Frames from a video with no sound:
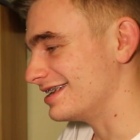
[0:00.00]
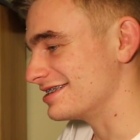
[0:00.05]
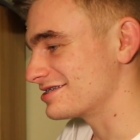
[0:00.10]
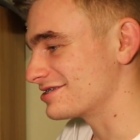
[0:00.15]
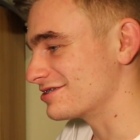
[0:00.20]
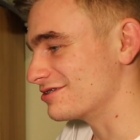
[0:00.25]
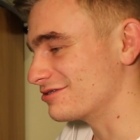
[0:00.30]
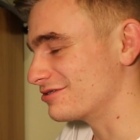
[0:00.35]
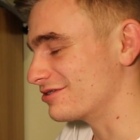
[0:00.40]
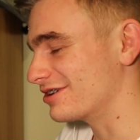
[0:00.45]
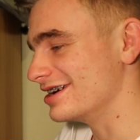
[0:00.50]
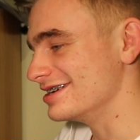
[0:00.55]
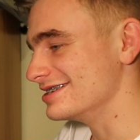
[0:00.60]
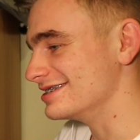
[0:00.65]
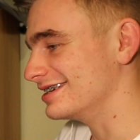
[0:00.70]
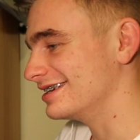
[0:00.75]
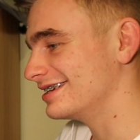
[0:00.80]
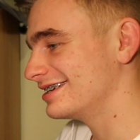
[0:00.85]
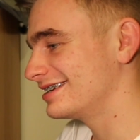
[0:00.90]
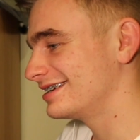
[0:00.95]
That's so
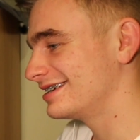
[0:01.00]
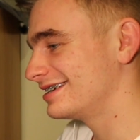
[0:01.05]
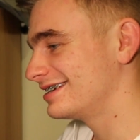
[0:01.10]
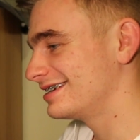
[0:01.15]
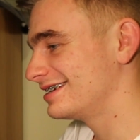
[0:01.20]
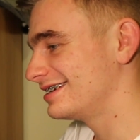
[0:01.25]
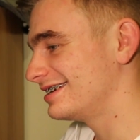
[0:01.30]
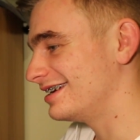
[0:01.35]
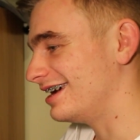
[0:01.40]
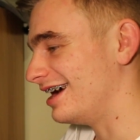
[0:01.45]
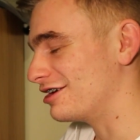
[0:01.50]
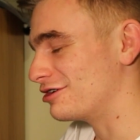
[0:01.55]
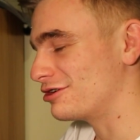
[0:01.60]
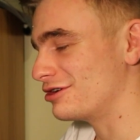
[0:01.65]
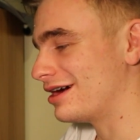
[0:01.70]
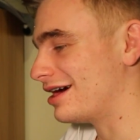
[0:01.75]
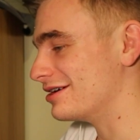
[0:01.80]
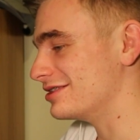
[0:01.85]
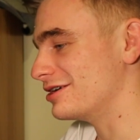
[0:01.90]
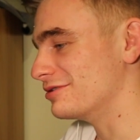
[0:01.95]
crazy. I don't
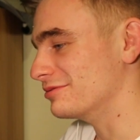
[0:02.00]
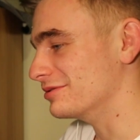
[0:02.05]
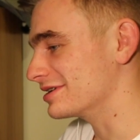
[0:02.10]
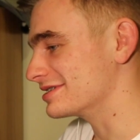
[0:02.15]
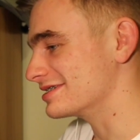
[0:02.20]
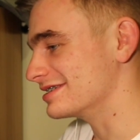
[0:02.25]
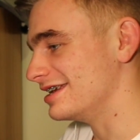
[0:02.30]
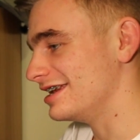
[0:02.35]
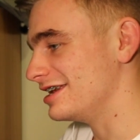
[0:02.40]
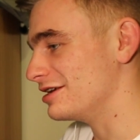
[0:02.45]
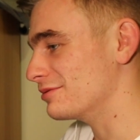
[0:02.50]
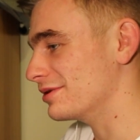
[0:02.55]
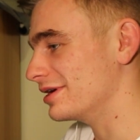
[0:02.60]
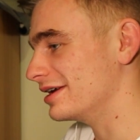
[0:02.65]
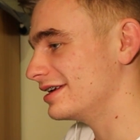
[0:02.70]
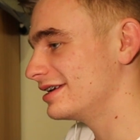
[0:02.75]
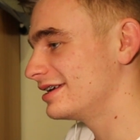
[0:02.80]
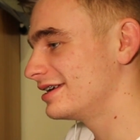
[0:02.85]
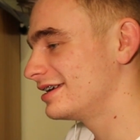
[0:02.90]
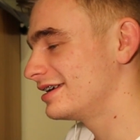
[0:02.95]
know how that works in any way.